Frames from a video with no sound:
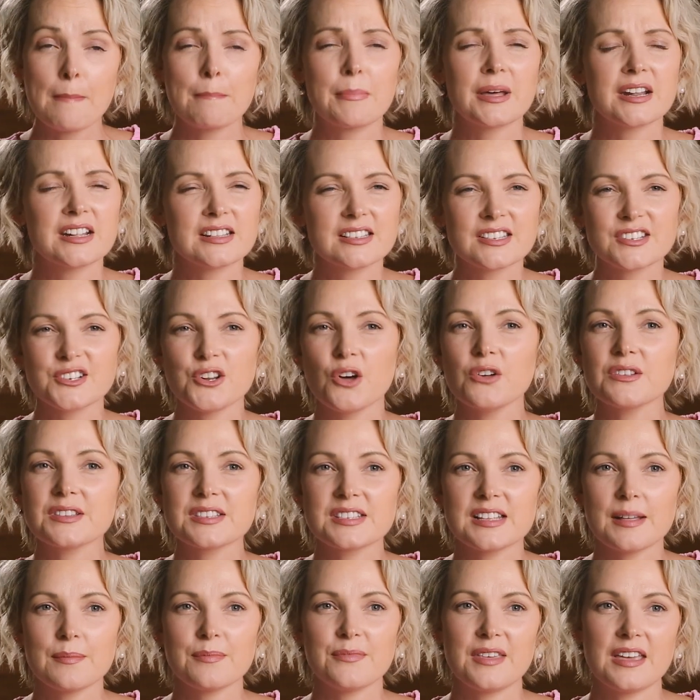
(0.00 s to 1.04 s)
but it's not
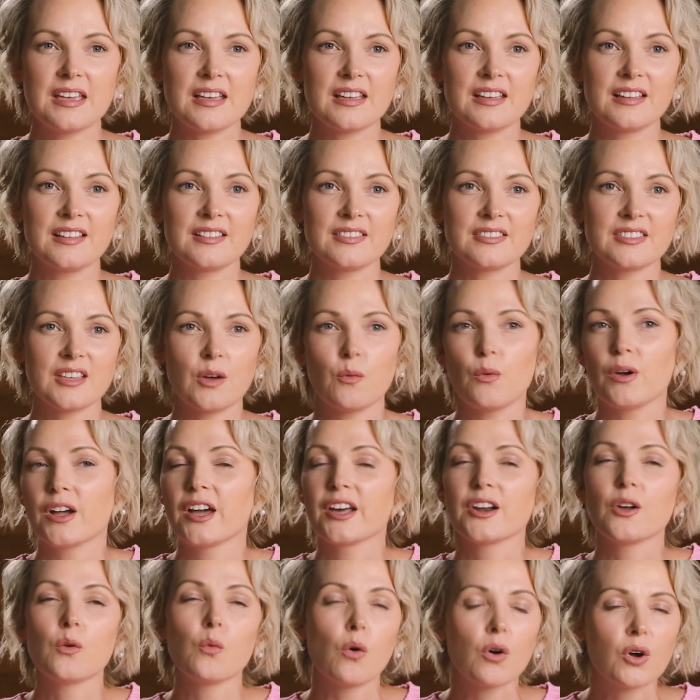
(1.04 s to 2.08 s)
something that we're
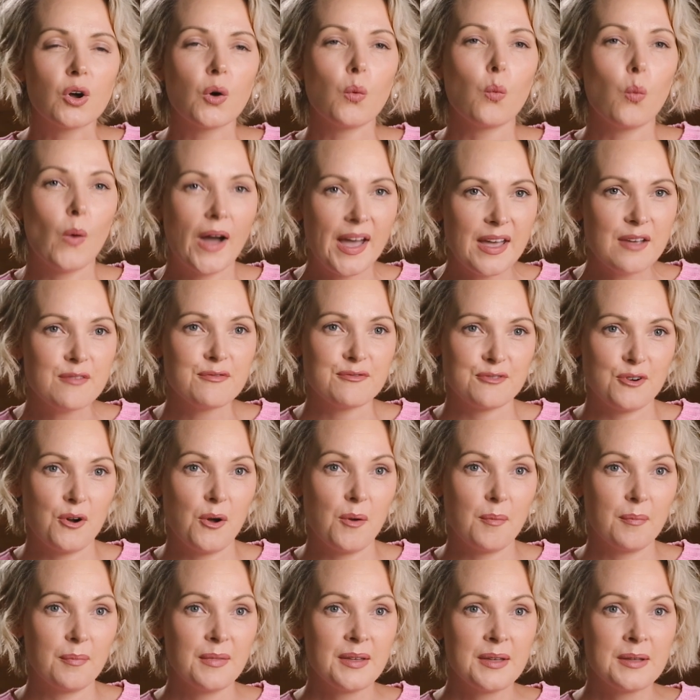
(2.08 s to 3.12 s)
going to walk away
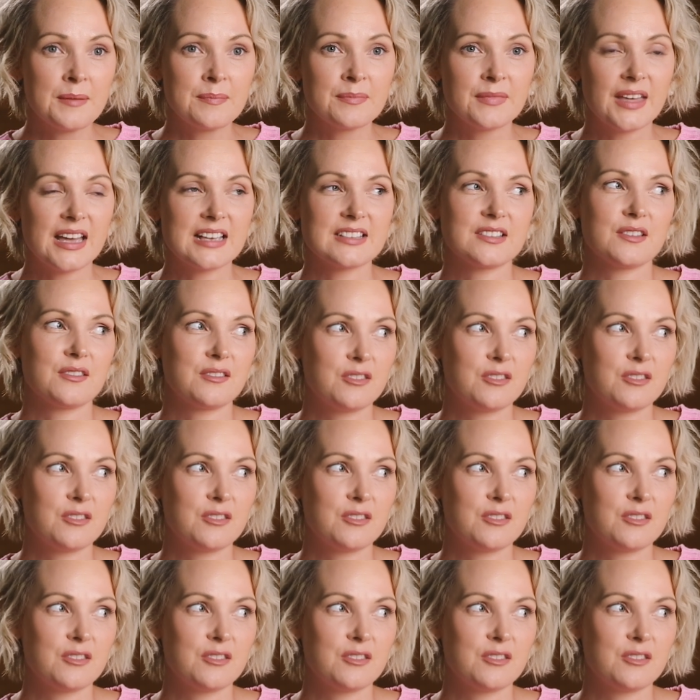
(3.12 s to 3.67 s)
from as a